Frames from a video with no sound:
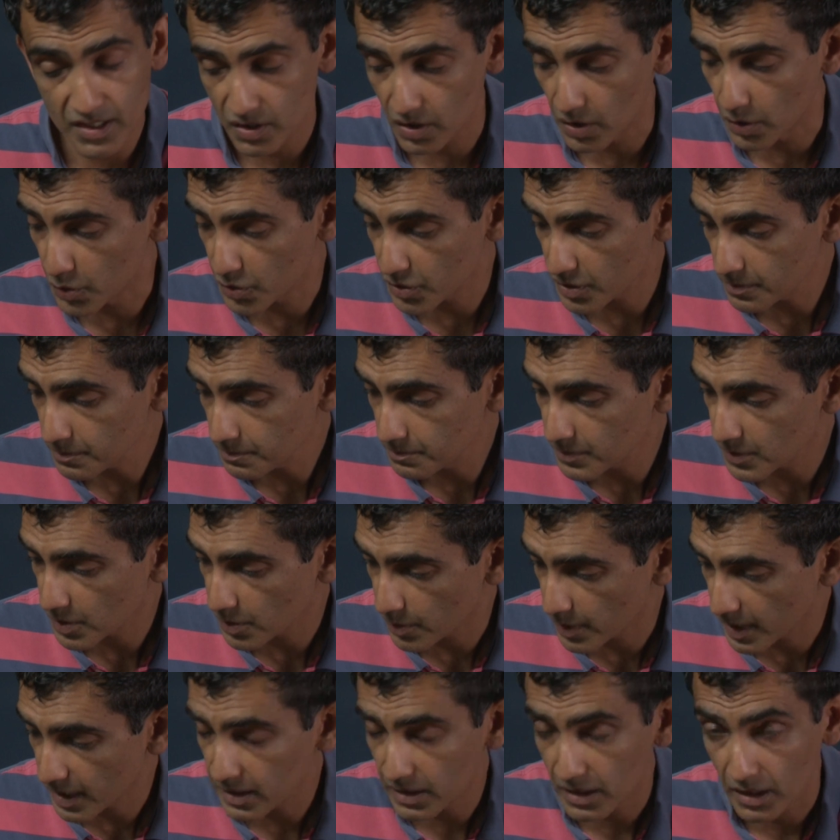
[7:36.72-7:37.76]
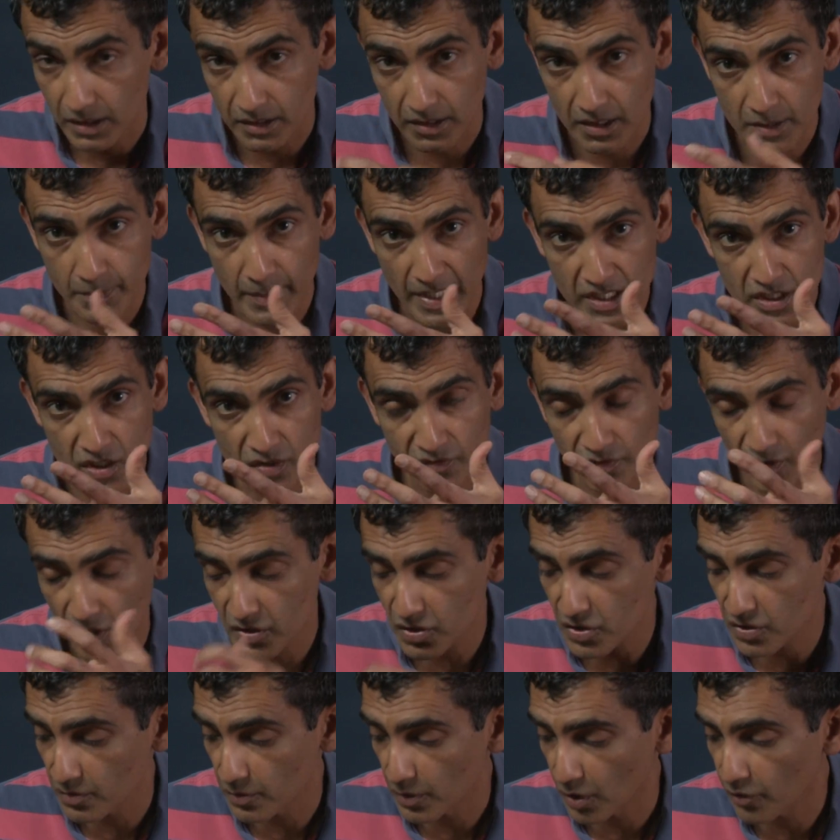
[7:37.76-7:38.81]
solution, right, the, the is
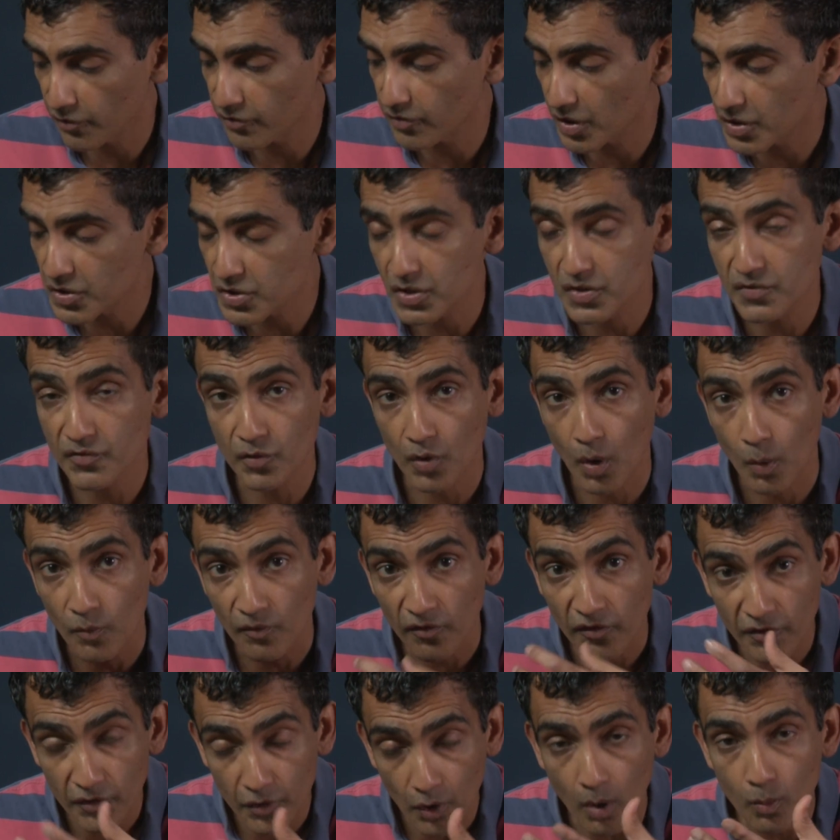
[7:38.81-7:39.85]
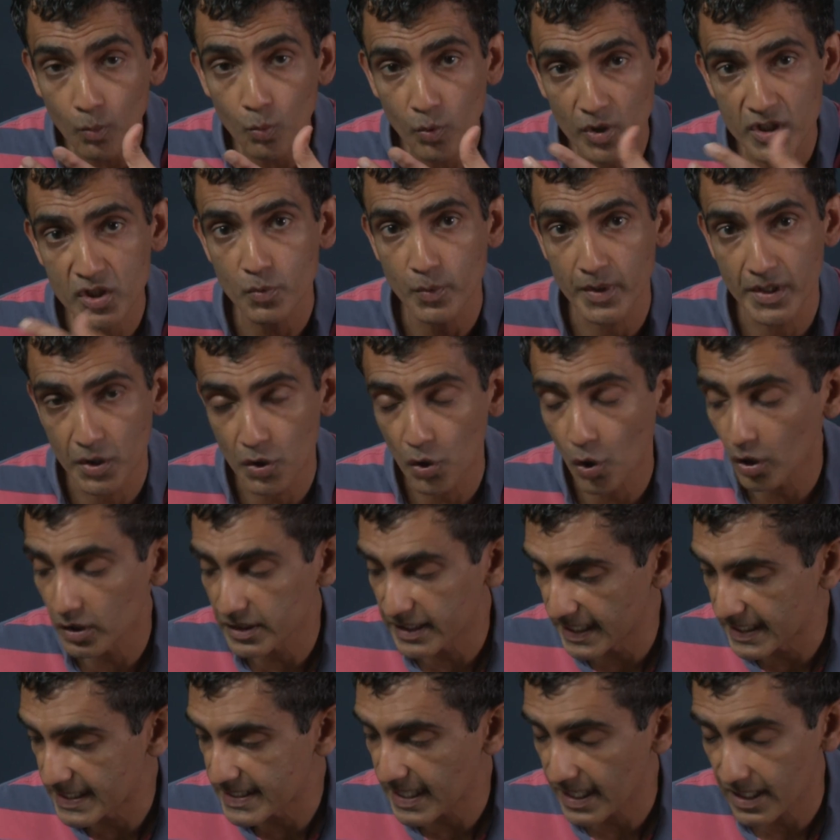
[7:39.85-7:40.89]
function of functions from, from which we draw
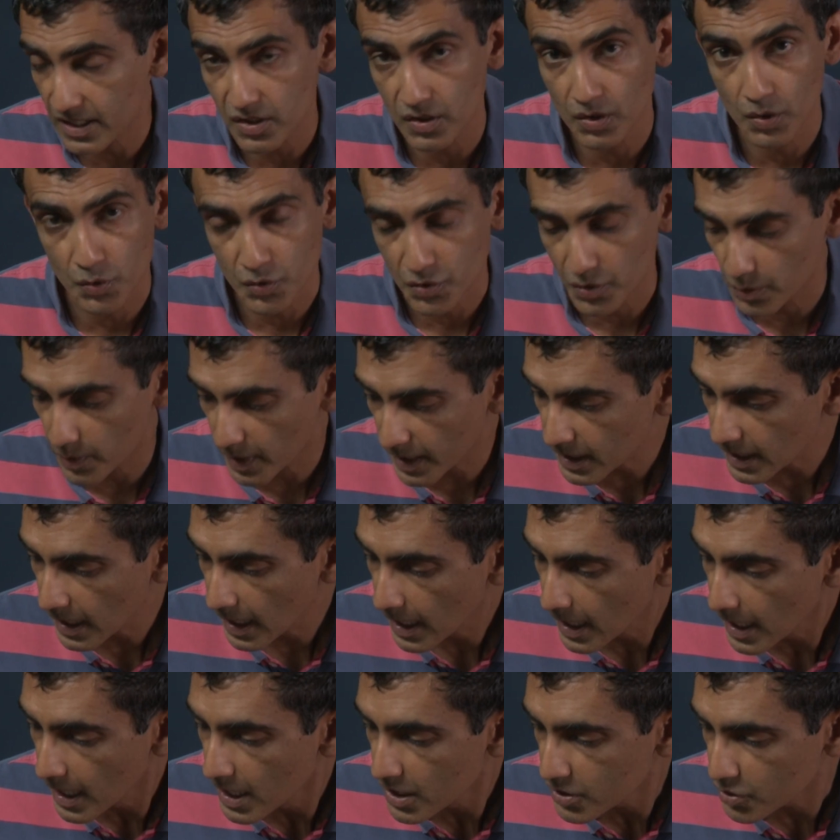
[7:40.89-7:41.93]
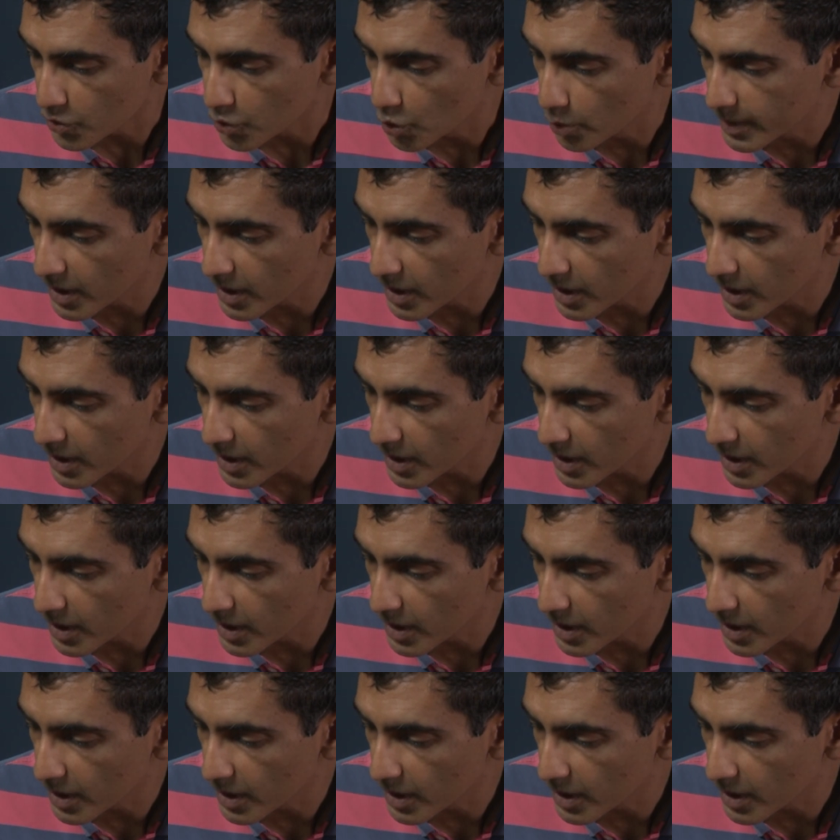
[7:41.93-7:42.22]
the exact solution, right. So u